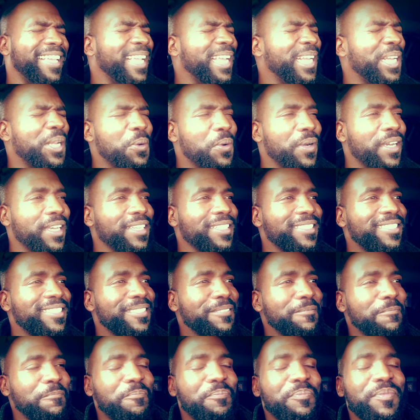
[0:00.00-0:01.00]

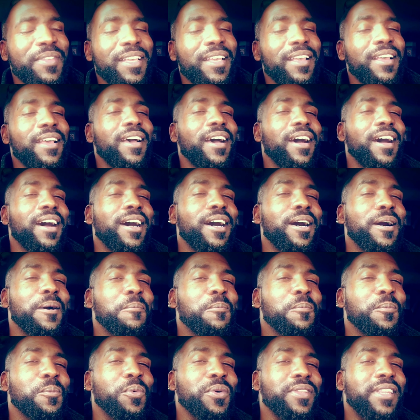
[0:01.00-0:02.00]
Anyways,
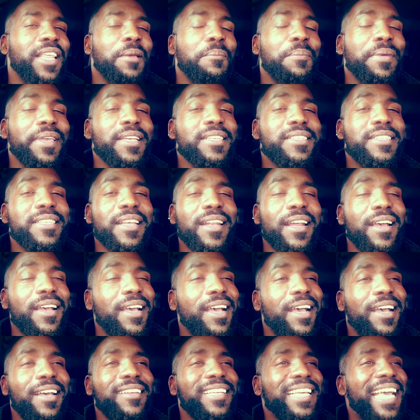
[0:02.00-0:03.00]
um, with that being said, I
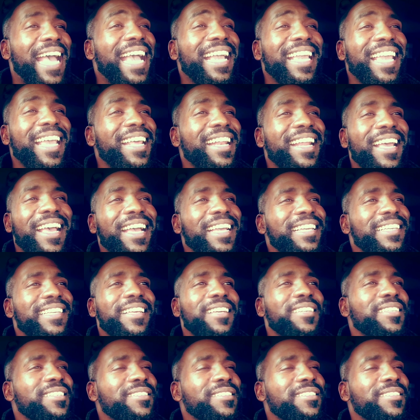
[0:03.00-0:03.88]
I got I,